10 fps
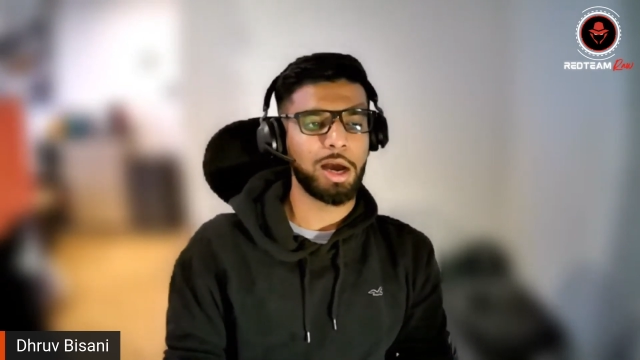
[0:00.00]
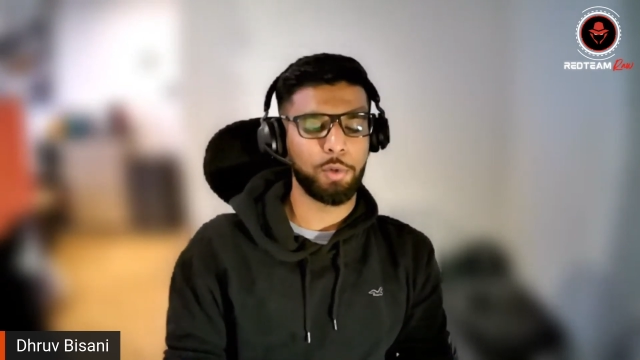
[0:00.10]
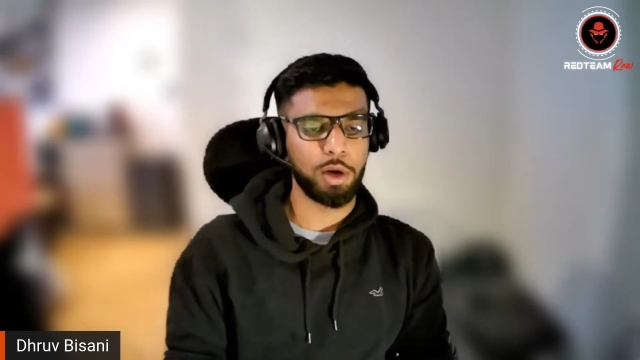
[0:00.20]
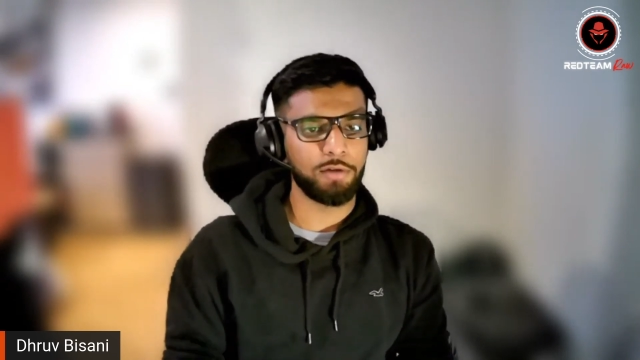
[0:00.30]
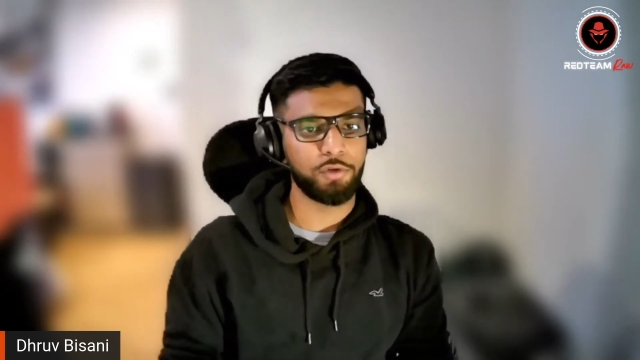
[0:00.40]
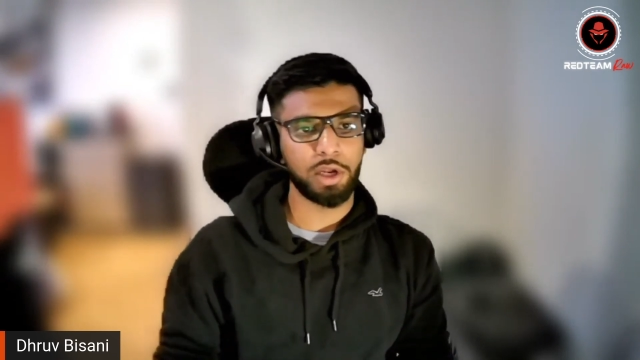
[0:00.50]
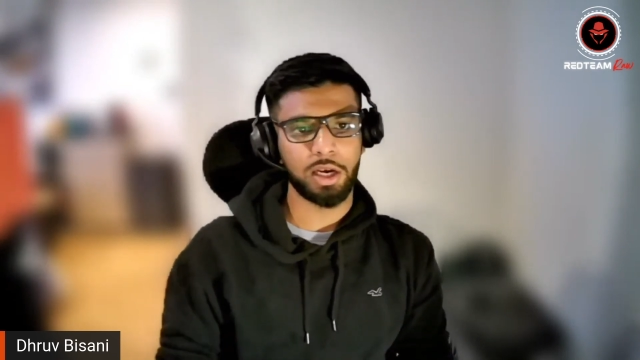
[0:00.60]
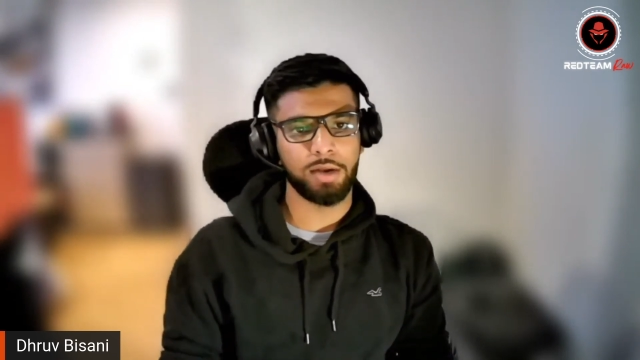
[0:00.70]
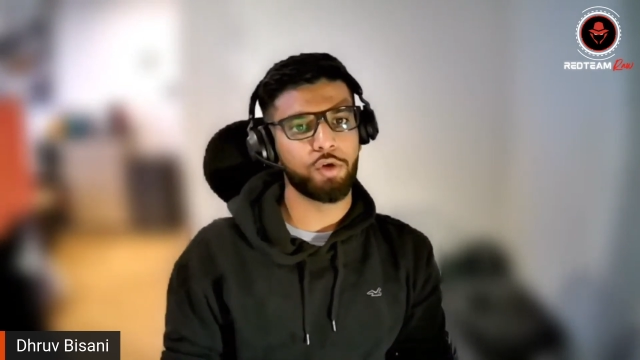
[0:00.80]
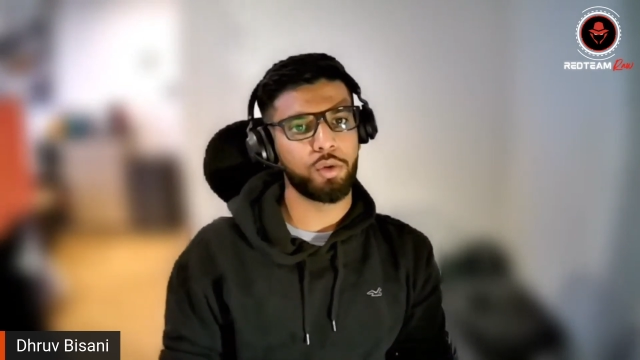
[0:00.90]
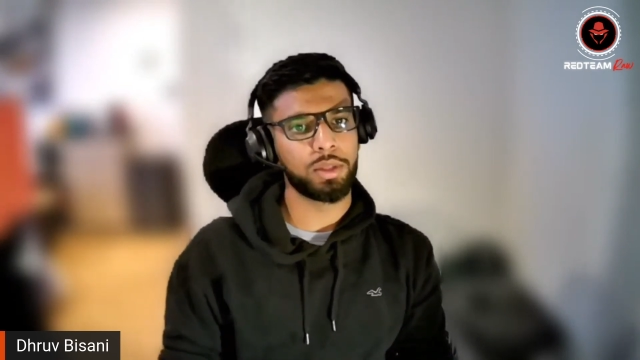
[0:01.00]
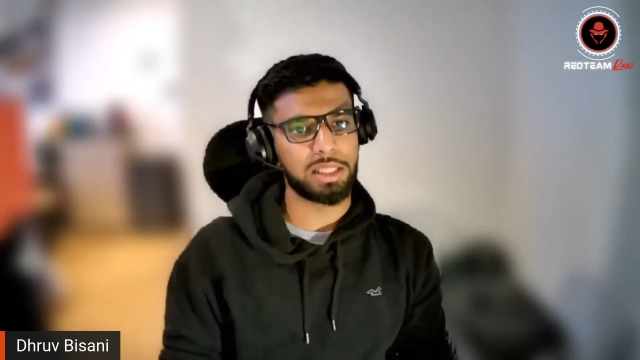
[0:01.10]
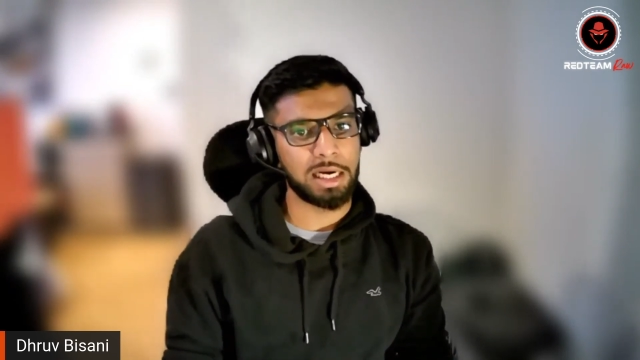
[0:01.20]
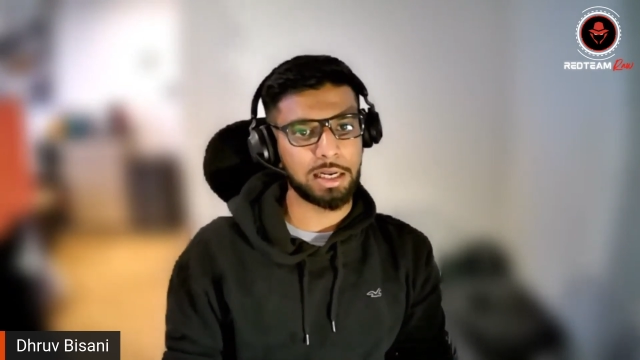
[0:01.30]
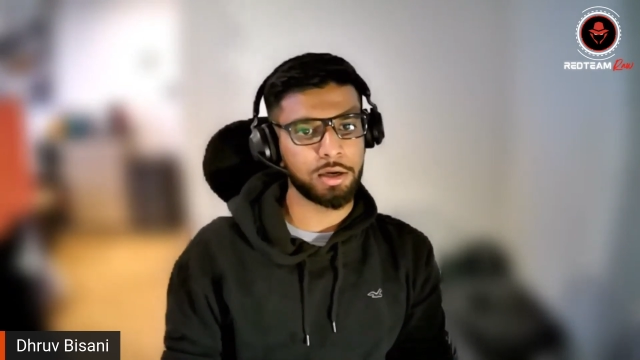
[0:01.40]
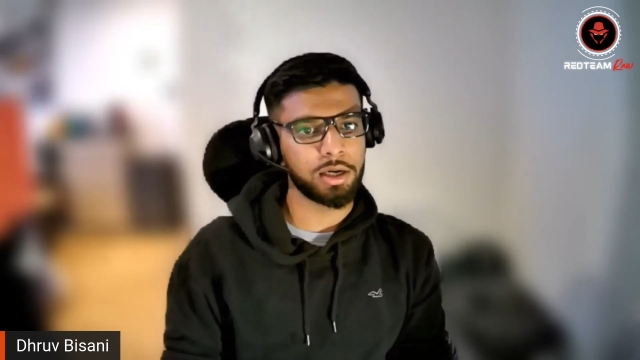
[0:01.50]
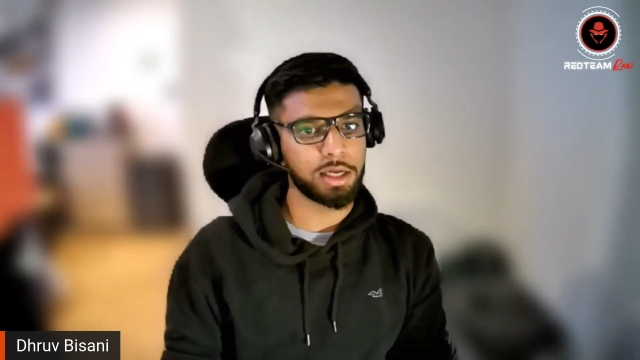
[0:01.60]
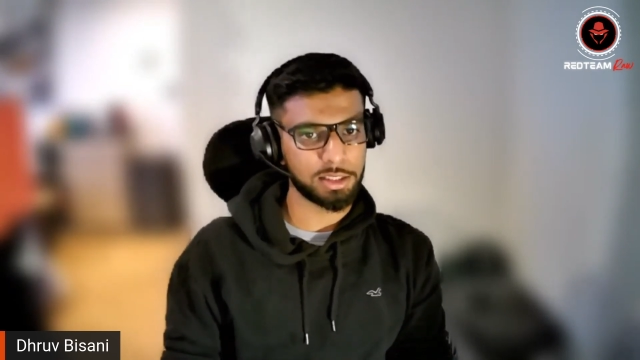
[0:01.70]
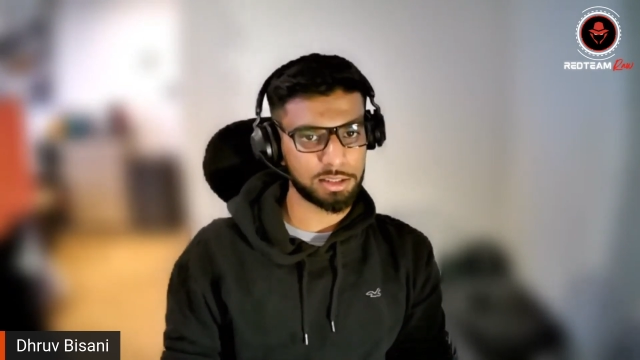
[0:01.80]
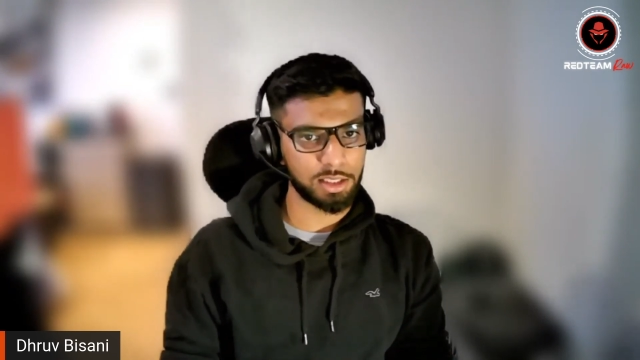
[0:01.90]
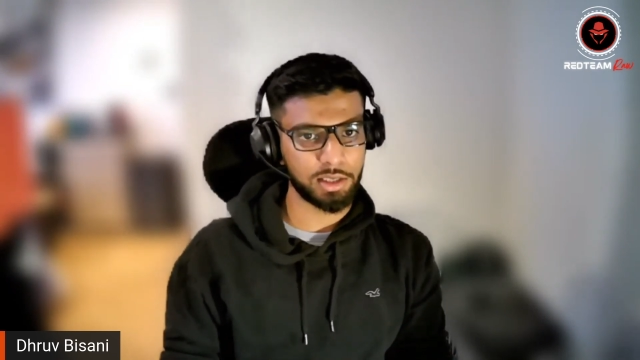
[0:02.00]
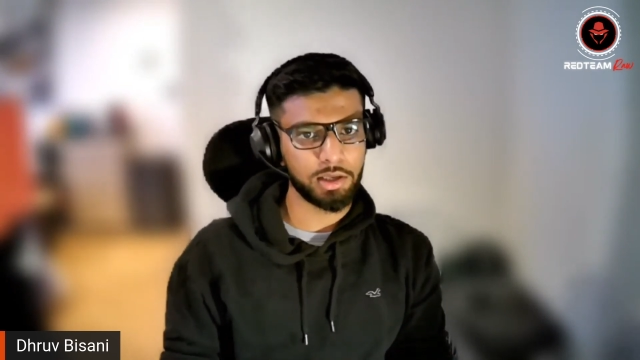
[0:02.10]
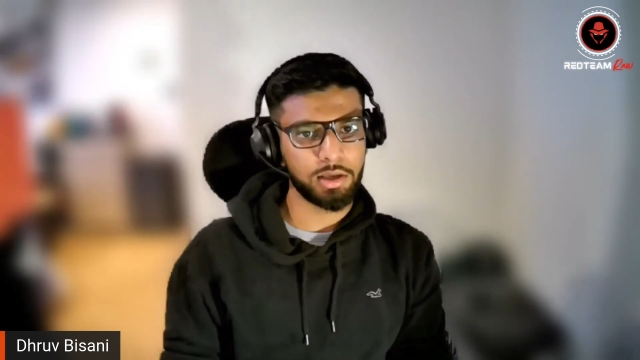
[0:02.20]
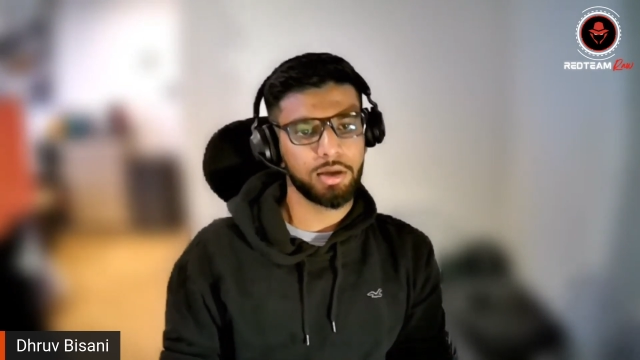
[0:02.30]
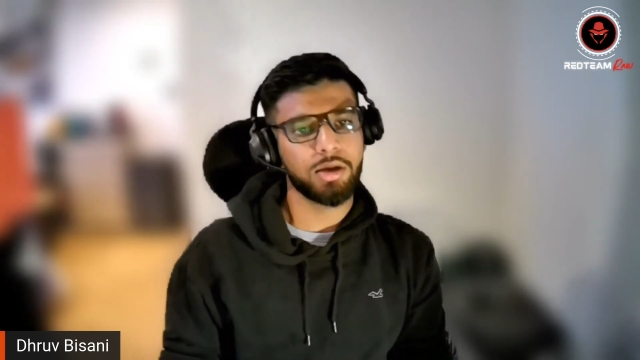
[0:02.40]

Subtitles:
I would love to get involved with internal testing,